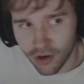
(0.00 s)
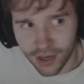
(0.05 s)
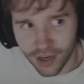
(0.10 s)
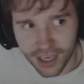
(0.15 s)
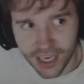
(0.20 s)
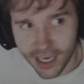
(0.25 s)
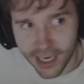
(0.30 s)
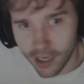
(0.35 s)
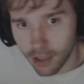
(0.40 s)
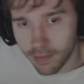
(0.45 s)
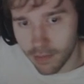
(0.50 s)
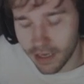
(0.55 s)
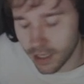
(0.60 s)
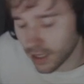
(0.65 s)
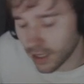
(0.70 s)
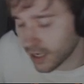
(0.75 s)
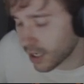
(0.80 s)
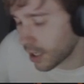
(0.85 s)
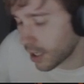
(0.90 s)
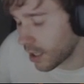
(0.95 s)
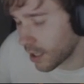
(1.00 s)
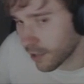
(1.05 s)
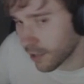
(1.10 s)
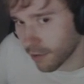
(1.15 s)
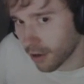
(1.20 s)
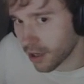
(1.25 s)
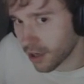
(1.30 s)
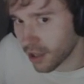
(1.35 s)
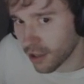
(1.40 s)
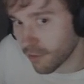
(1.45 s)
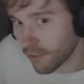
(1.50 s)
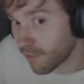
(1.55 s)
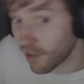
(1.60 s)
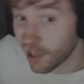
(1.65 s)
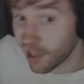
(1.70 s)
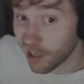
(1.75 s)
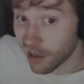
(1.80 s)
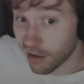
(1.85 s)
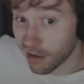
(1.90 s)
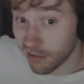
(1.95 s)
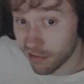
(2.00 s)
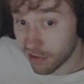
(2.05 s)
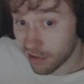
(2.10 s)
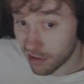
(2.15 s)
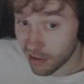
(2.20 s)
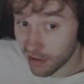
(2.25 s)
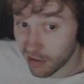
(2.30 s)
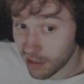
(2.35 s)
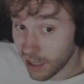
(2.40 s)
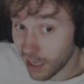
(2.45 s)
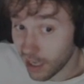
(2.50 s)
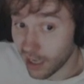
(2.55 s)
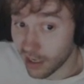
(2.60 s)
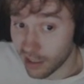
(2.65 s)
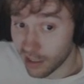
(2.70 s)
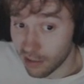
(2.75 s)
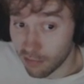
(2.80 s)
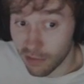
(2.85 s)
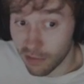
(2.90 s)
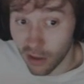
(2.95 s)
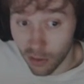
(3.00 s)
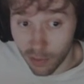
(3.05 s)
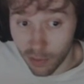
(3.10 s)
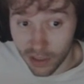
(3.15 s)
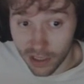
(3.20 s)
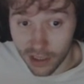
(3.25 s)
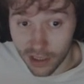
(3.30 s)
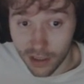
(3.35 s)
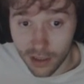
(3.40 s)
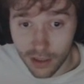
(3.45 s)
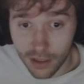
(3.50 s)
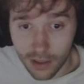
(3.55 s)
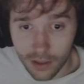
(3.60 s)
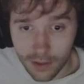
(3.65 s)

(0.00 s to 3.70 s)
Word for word: tried to kill me like earlier on in the video, so yeah, he will be.